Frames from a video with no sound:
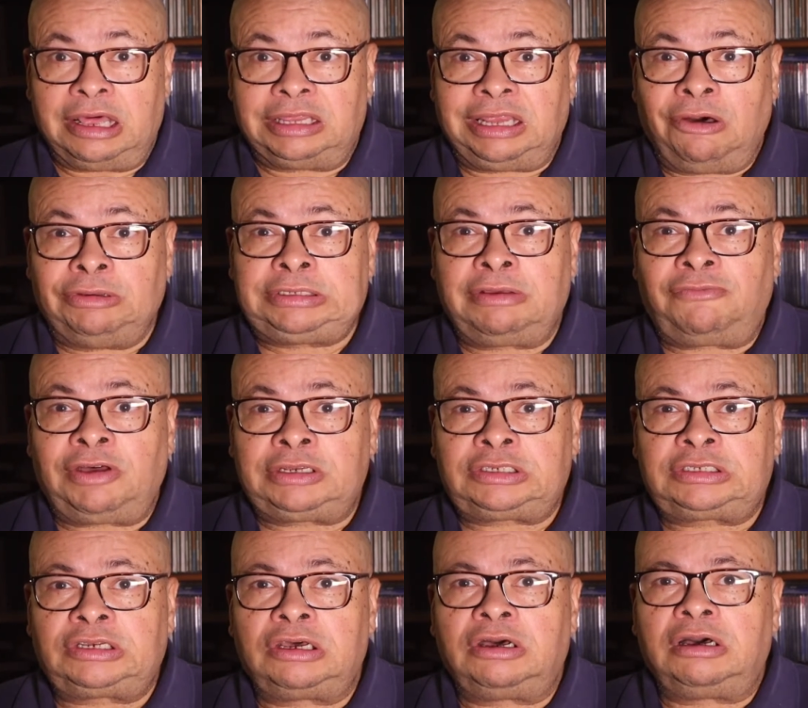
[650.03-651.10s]
Those of
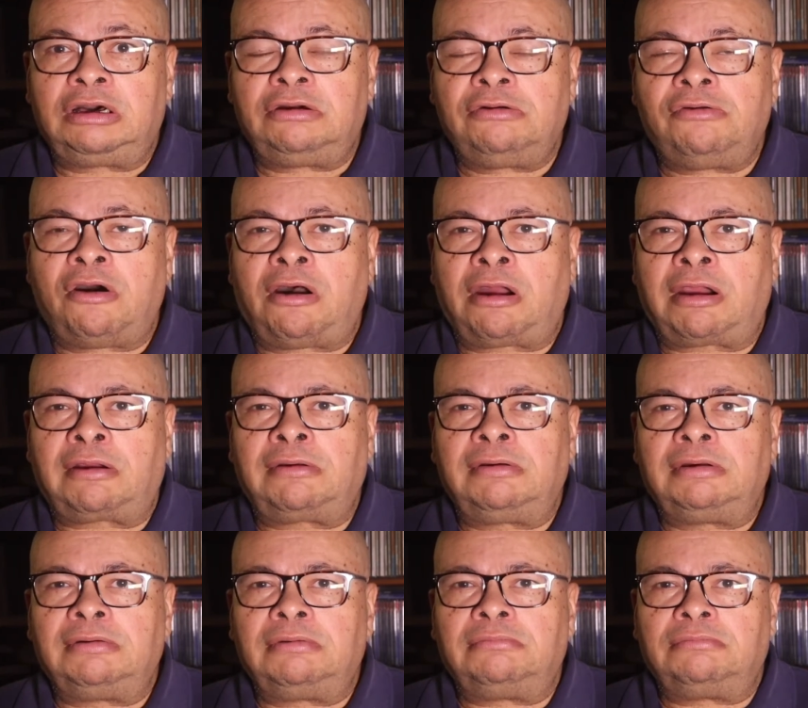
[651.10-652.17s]
us who are
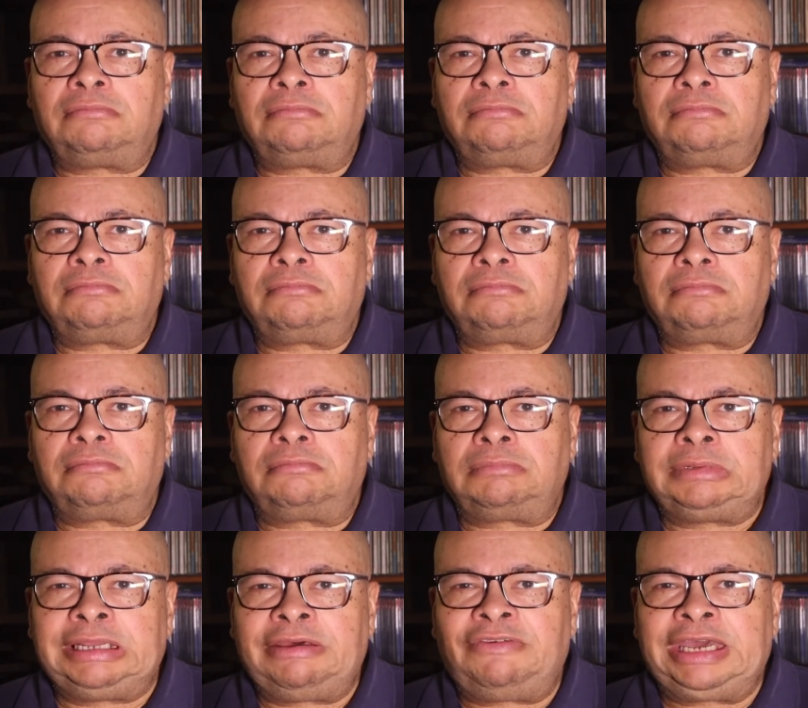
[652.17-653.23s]

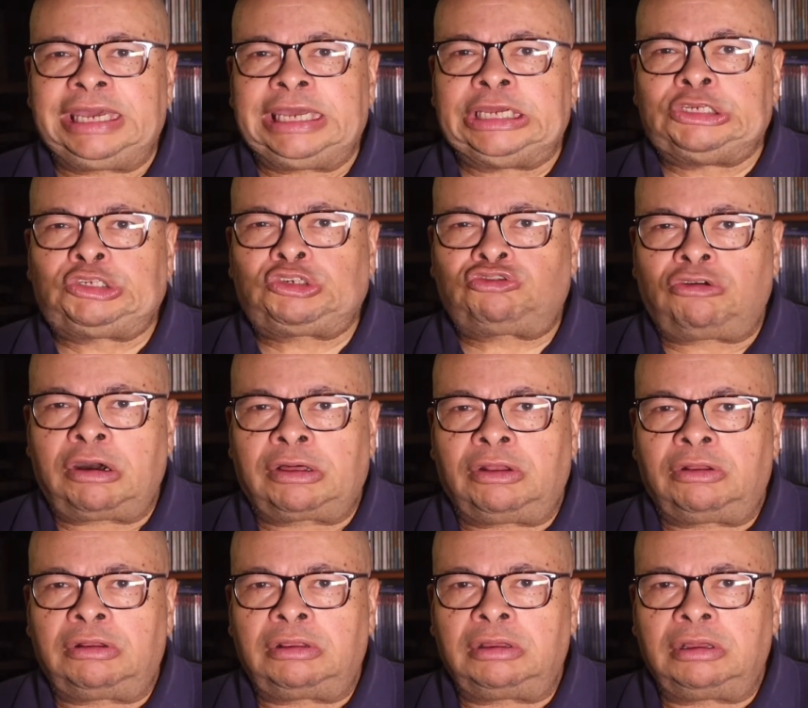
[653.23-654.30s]
living in
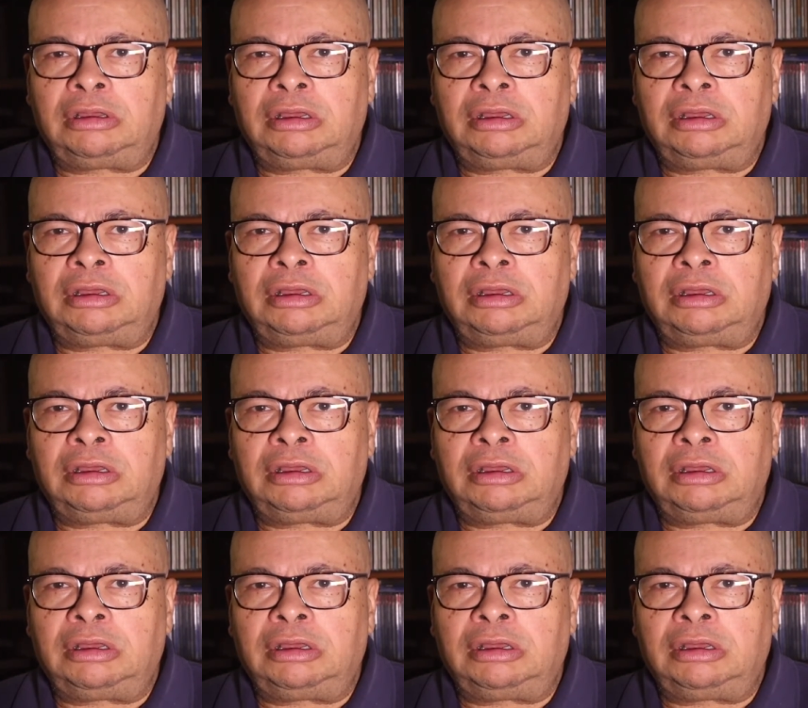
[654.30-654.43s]
struggle,